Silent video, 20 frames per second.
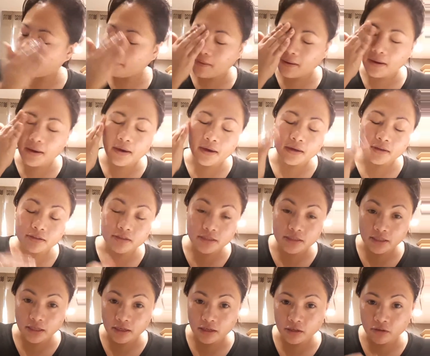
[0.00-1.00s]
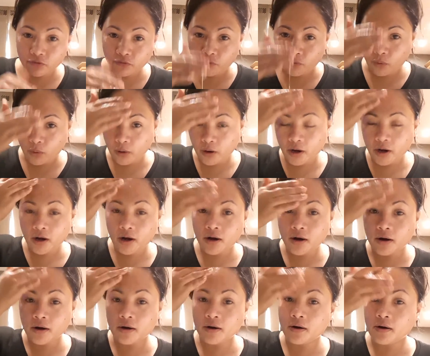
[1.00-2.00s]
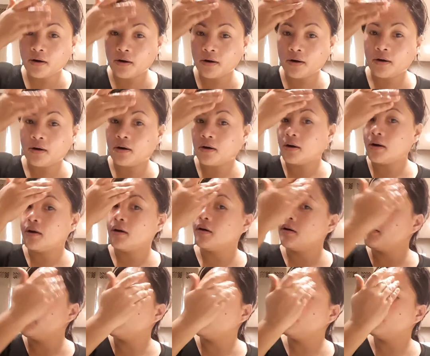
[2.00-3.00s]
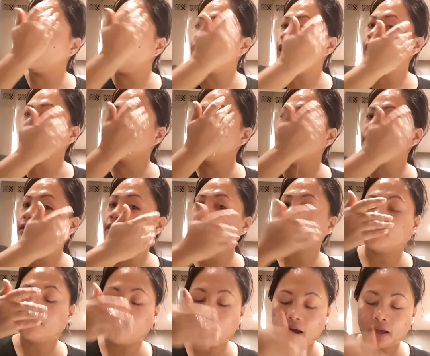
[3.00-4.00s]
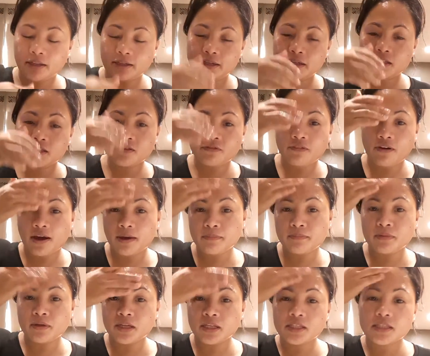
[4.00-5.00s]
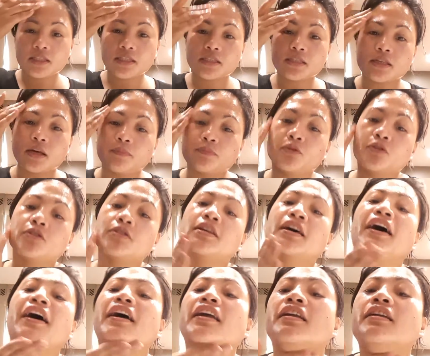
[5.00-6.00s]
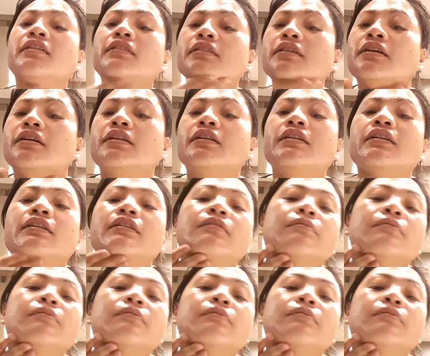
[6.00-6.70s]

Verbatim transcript: and set it for five at least five minutes up to 10